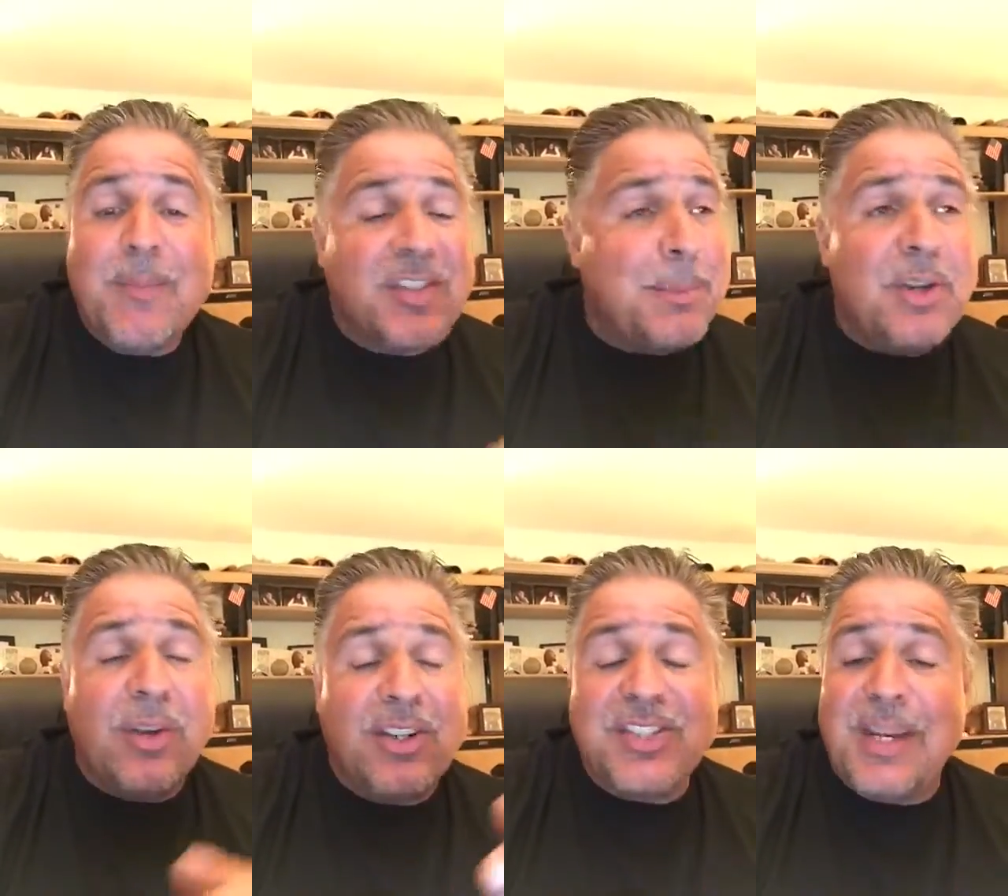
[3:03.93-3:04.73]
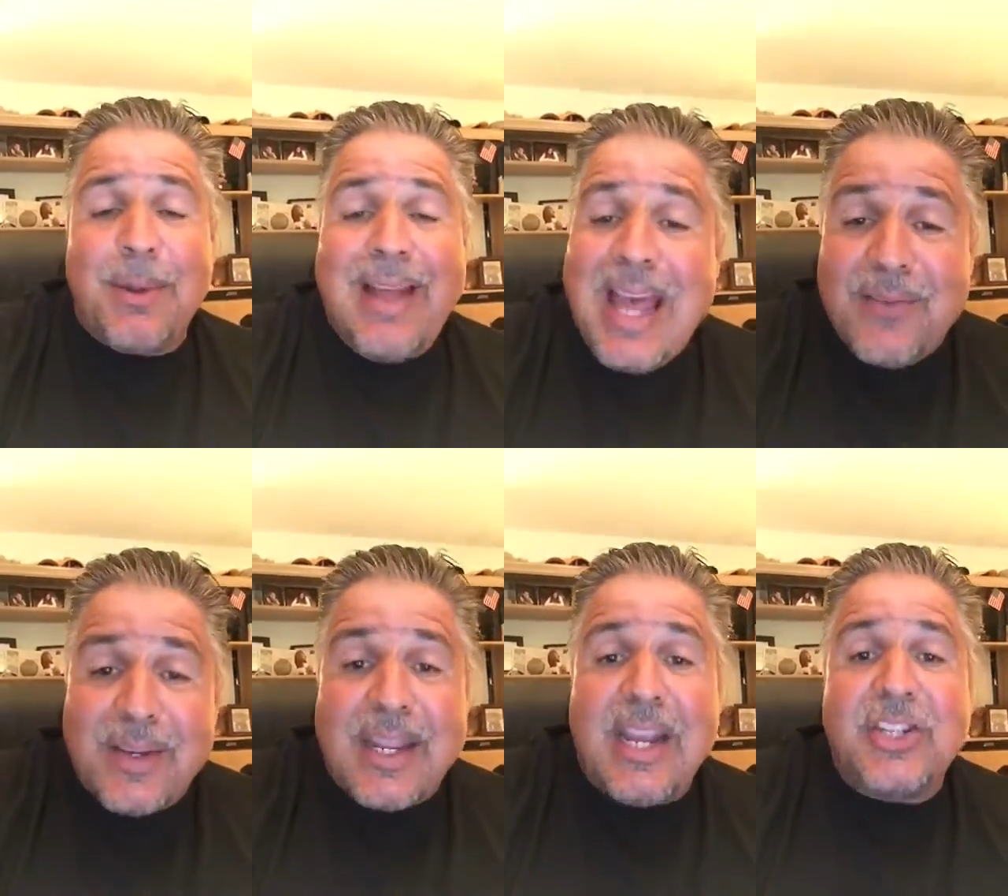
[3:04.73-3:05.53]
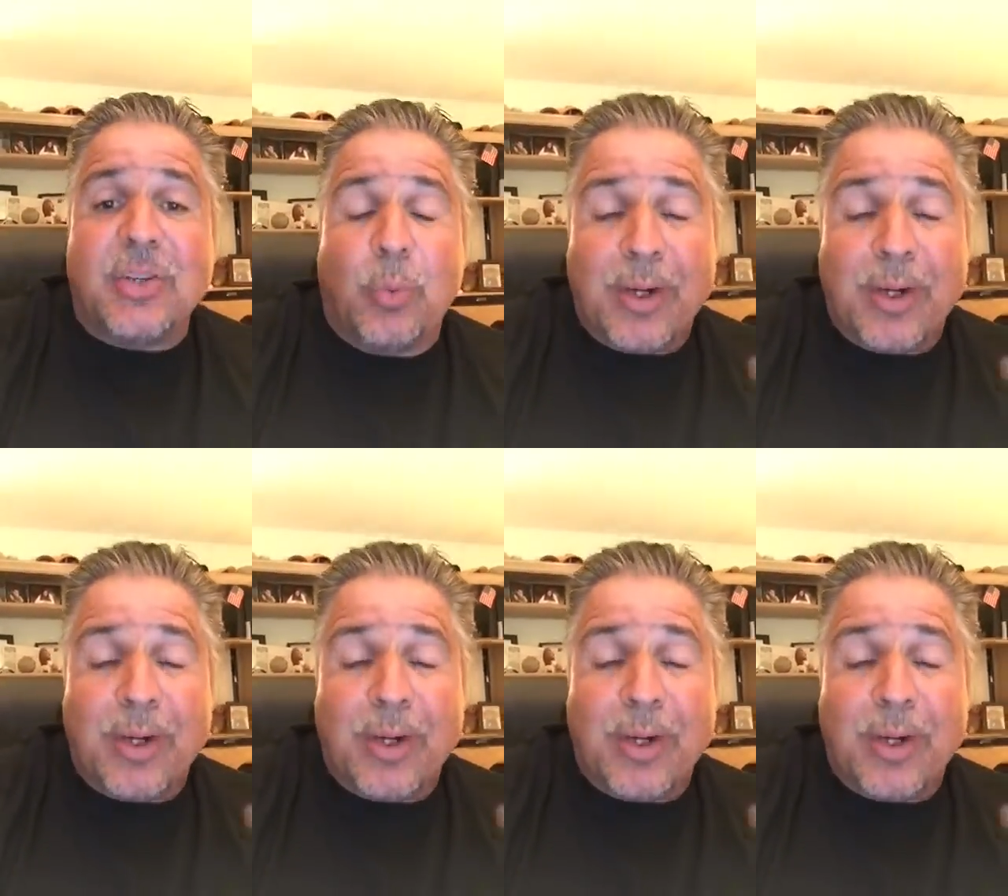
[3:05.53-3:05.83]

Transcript: Some of you don't understand about edification.